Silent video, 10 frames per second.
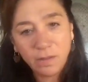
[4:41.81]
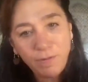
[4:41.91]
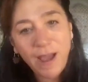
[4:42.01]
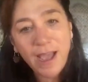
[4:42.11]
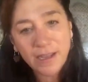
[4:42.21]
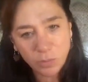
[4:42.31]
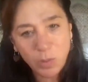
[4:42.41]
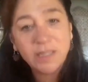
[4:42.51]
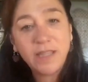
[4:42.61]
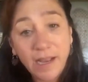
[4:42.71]
the facts
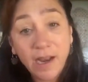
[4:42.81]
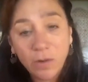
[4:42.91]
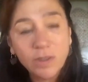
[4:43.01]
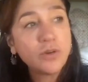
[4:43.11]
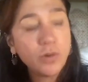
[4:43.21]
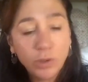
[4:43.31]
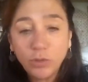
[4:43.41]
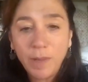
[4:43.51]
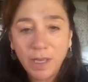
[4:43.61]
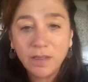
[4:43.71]
with data was going
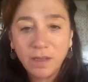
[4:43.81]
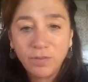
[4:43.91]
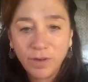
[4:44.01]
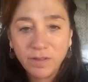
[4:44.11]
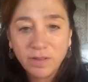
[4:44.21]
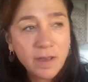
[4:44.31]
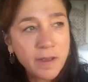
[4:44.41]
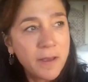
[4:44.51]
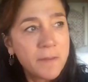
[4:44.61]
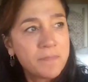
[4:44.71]
to make a difference.
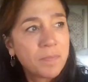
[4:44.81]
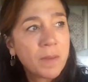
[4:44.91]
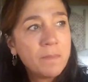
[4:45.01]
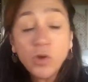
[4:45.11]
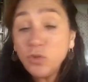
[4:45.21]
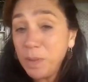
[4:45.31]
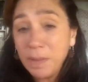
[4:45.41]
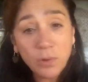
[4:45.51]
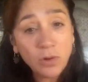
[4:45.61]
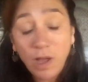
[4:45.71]
Most
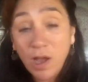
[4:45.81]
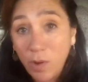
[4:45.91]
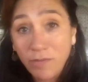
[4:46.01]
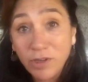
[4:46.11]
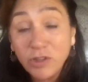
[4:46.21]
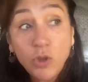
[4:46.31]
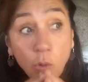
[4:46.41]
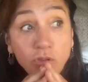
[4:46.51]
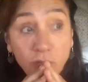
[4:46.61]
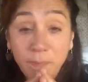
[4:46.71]
people, however,
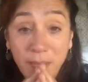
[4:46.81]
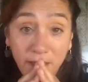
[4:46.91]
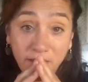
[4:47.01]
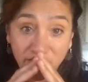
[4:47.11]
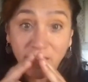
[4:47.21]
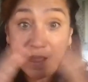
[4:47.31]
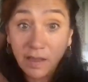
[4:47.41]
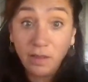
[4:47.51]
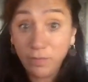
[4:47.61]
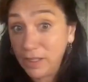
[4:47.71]
don't speak
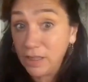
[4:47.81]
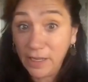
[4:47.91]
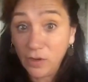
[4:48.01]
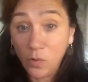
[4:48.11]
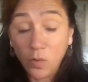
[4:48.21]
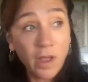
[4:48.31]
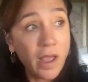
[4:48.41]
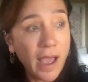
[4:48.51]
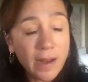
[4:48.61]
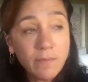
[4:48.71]
scientific lingo,
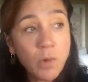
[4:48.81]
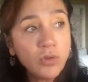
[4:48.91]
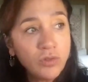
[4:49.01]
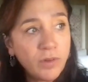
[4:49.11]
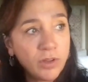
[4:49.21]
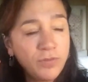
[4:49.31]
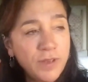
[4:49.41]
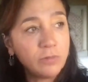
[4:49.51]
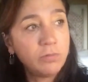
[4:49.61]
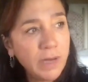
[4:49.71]
and most of us
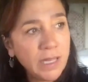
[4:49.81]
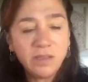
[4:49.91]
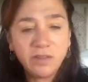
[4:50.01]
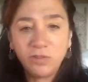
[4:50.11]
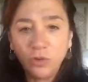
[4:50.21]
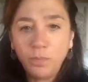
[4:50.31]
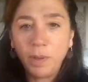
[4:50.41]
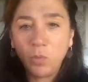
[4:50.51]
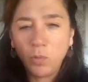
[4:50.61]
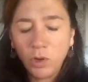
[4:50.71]
feel really
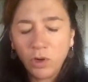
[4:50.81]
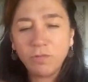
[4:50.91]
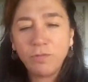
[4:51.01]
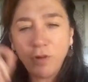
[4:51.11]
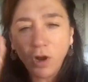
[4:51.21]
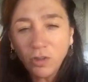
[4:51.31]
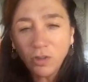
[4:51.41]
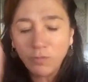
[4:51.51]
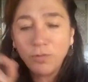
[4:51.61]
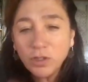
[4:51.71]
stupid when we're confront-
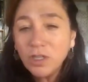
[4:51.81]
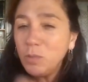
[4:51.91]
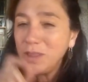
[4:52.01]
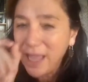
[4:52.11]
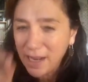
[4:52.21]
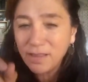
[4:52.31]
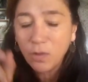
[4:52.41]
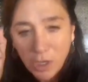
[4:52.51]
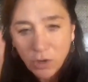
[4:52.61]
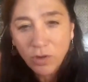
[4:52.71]
confronted with data
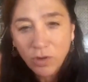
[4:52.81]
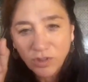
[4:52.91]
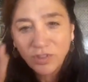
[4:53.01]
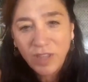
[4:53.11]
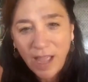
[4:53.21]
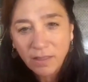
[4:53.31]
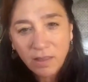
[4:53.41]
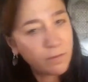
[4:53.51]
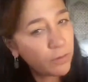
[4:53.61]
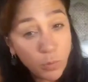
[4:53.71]
that we don't understand.
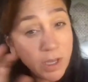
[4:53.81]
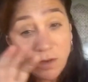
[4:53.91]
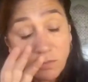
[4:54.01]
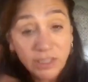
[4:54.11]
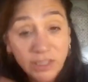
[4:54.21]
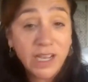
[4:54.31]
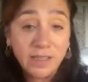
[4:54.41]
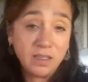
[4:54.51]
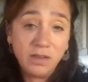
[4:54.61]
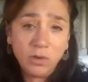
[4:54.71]
Therefore, we
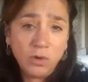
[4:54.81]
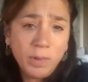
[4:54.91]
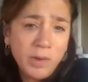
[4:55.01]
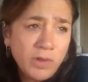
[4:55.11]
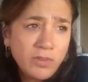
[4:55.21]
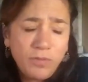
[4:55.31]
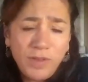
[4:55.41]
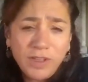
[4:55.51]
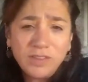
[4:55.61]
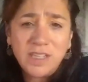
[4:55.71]
reject it. You know, nobody wants to
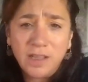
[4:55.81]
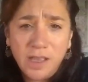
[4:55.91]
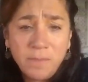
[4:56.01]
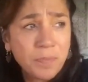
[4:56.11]
feel silly.